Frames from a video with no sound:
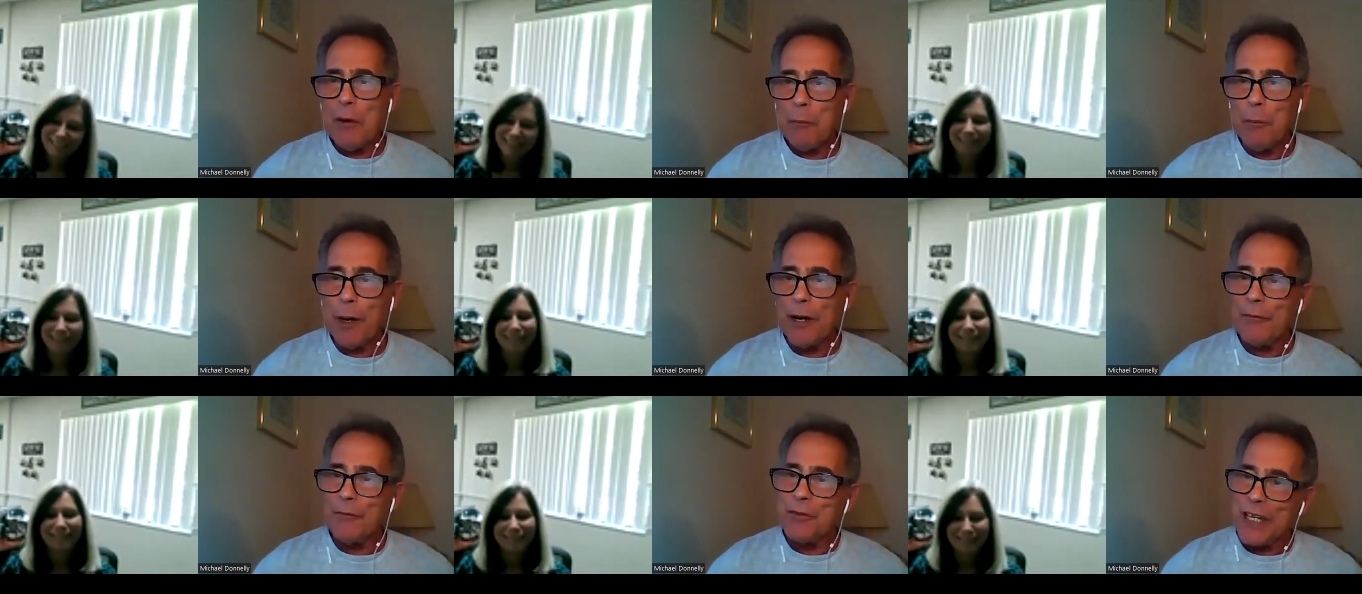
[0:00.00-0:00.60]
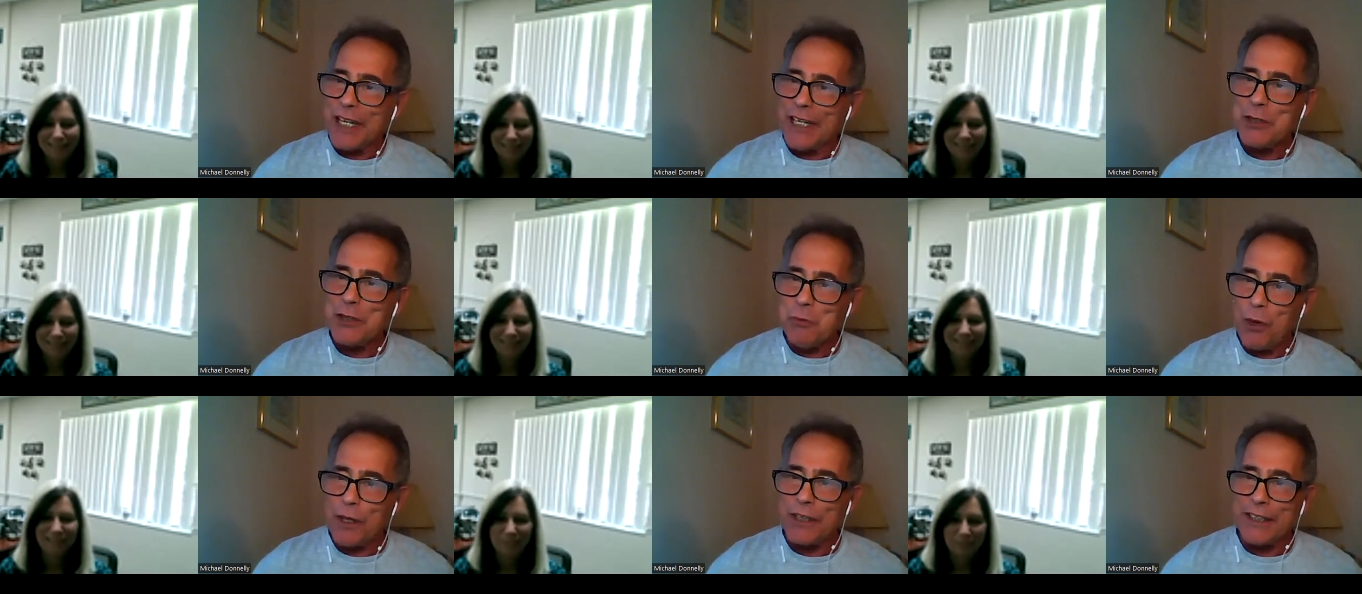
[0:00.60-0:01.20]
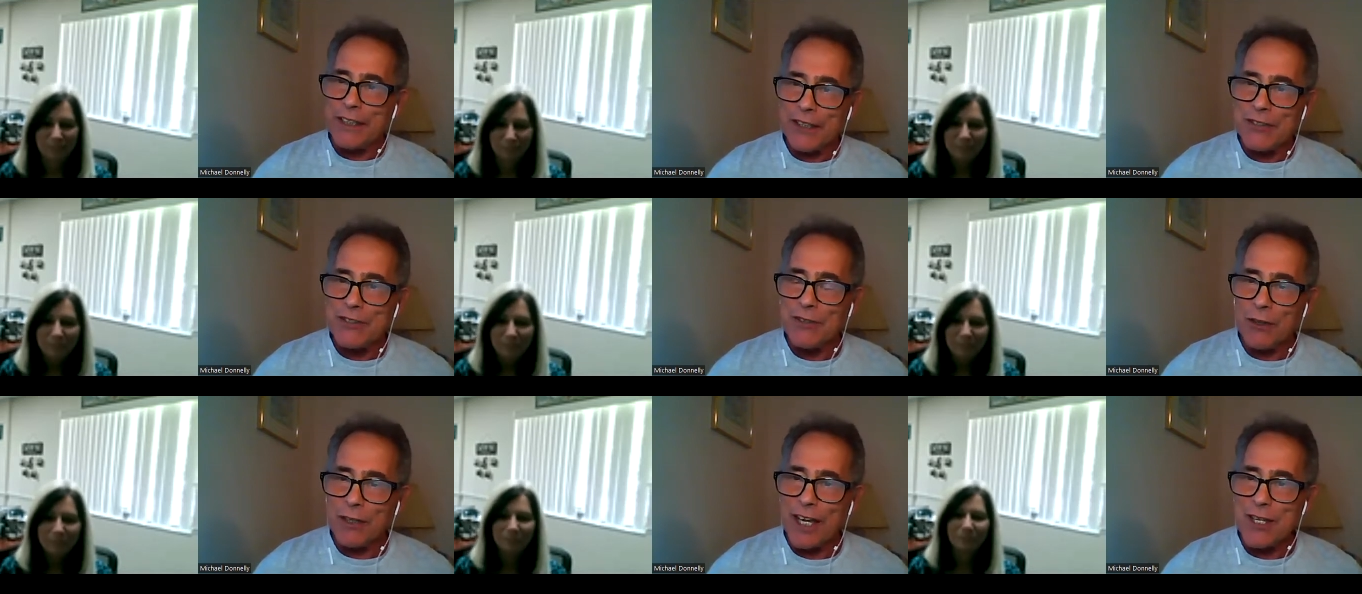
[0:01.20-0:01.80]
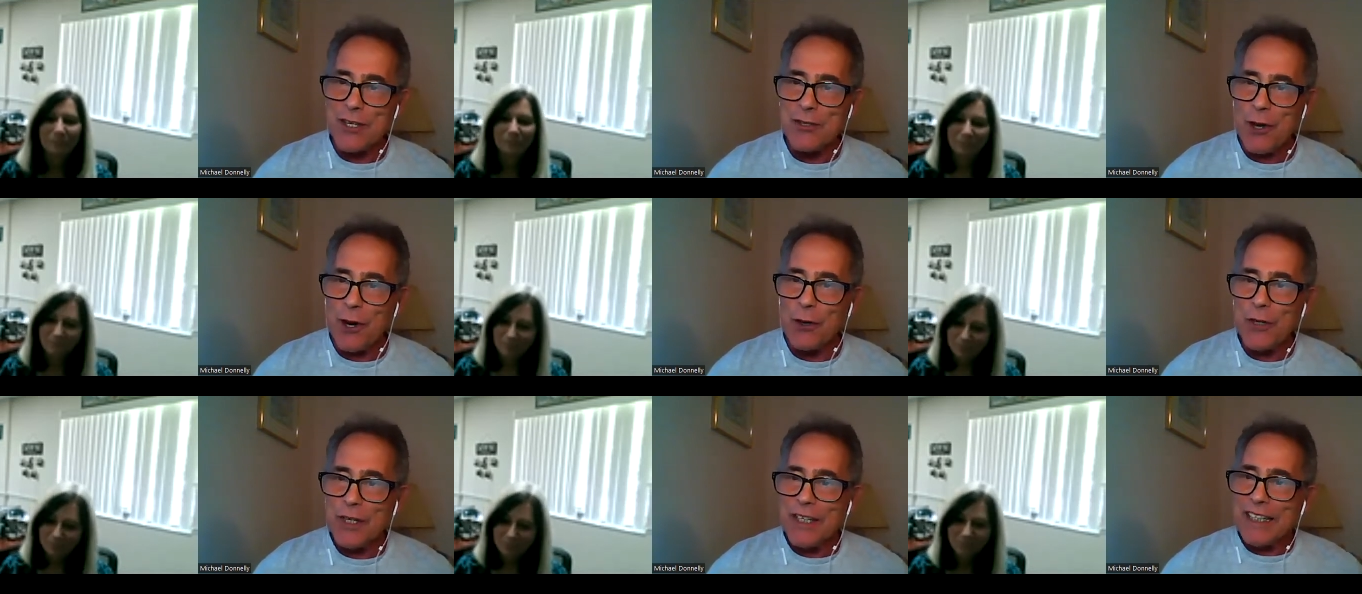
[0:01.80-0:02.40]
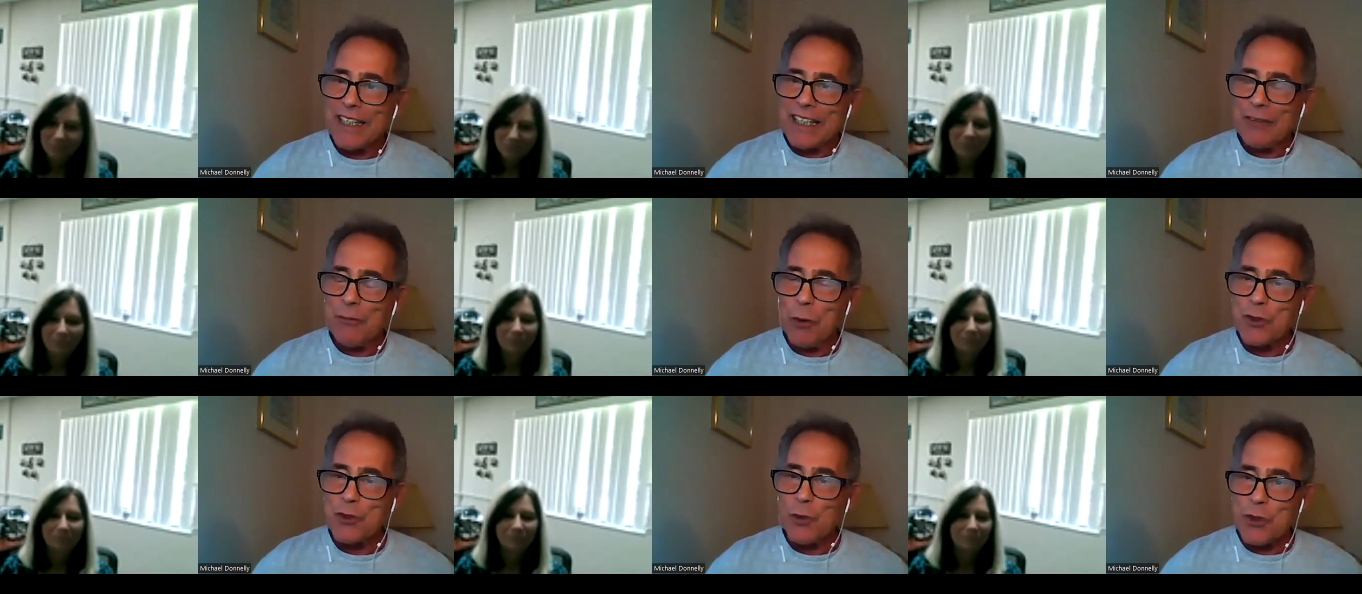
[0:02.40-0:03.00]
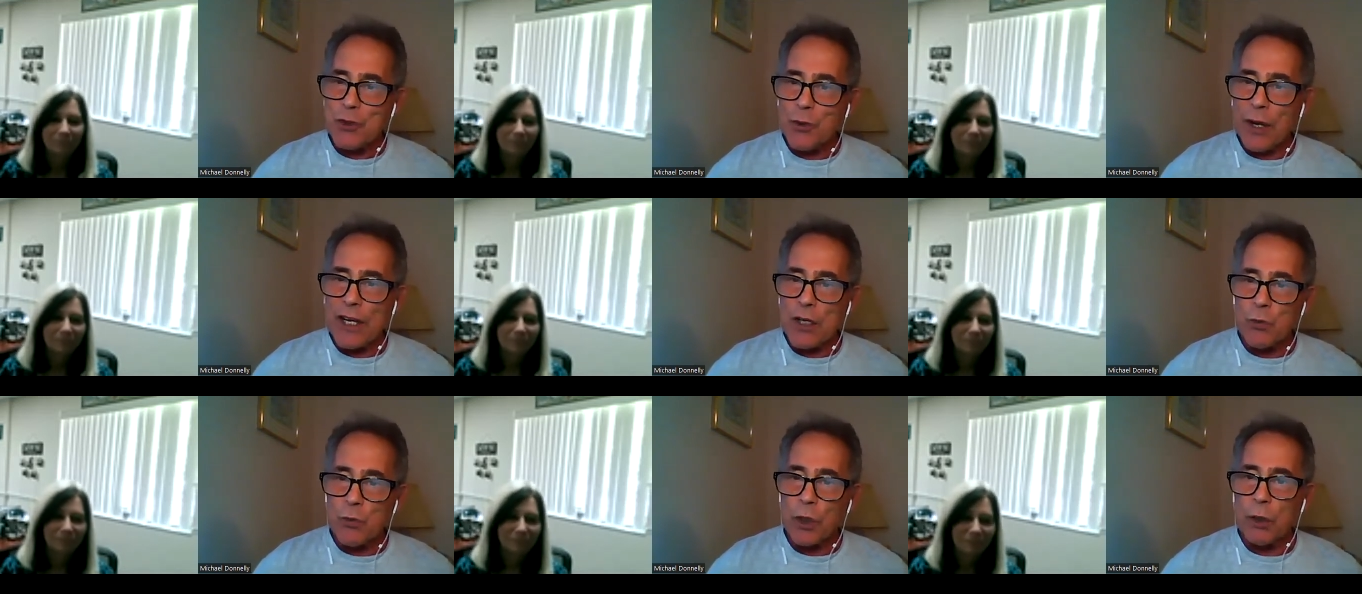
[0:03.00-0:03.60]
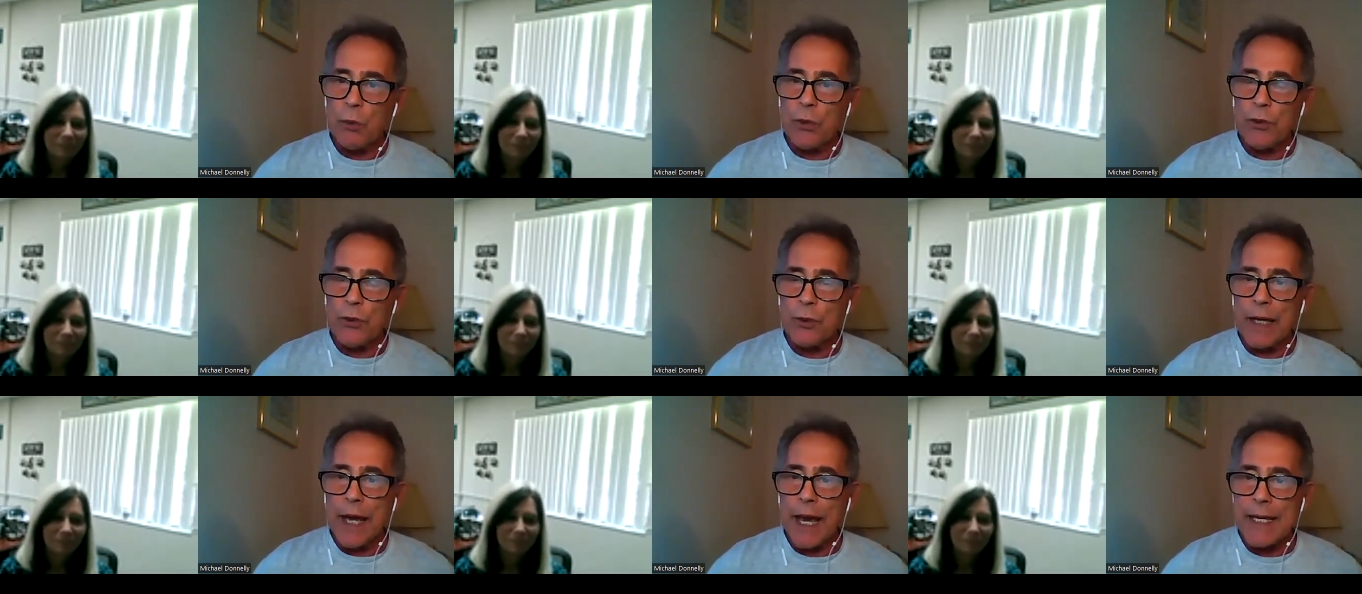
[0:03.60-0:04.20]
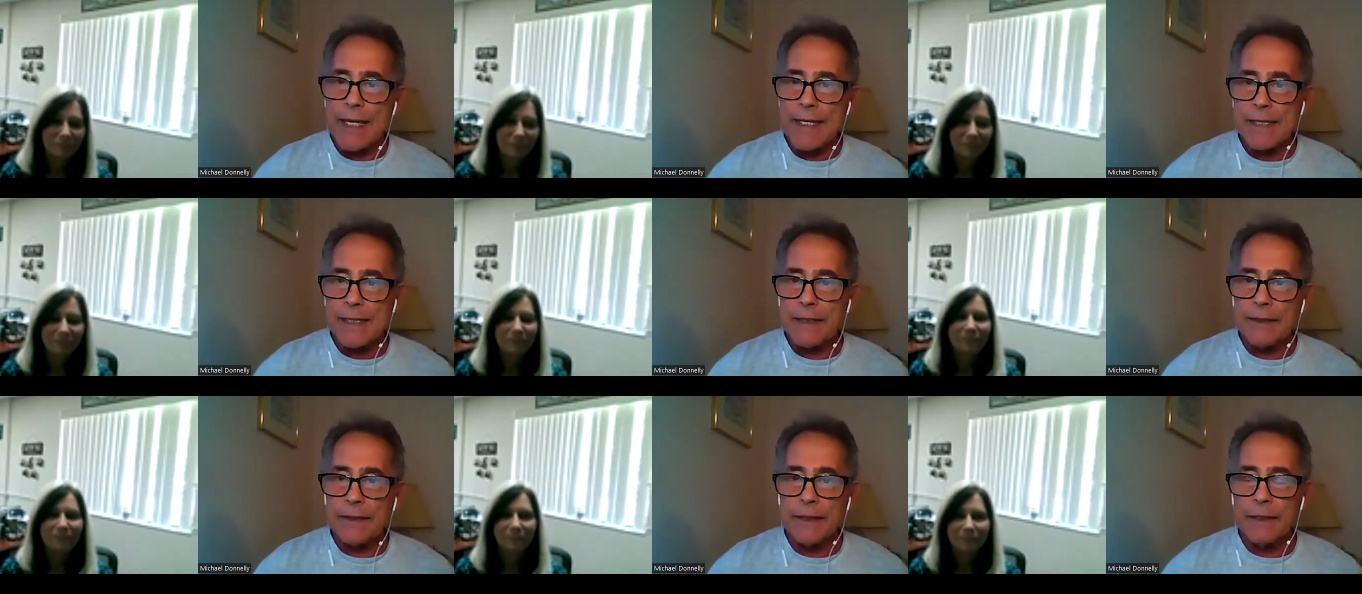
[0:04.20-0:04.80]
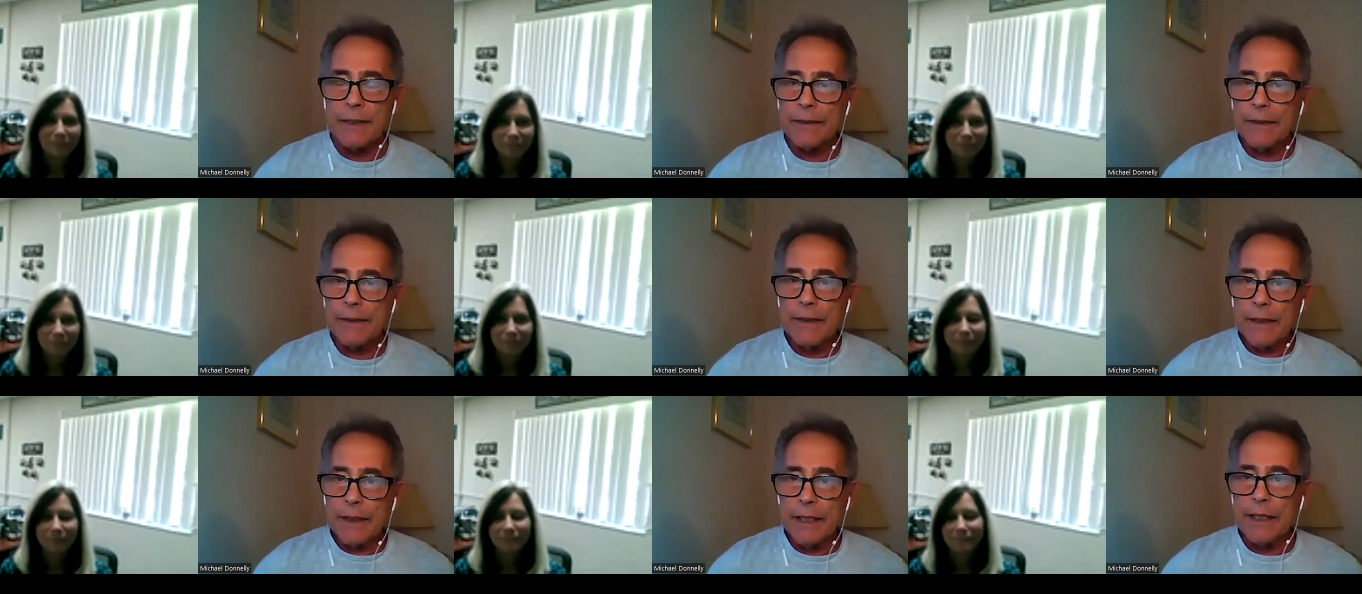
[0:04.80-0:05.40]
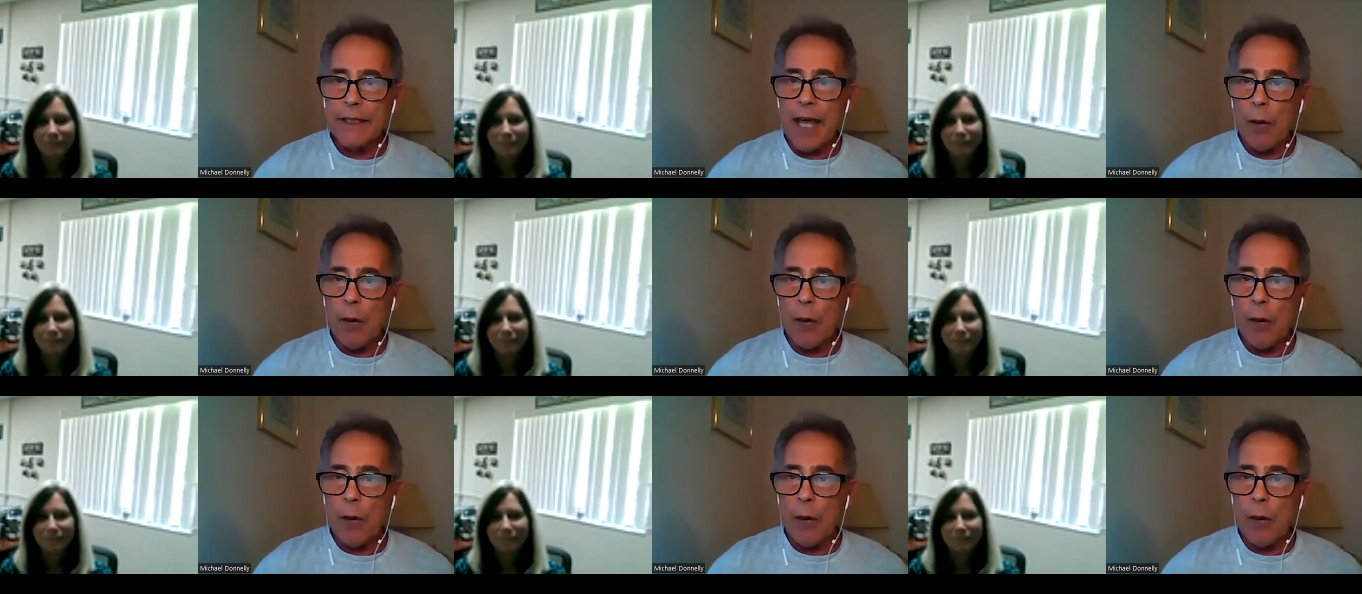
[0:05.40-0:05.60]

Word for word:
Speaker 1: but it is what it is, okay? So what's what's great is working with you guys and, uh, and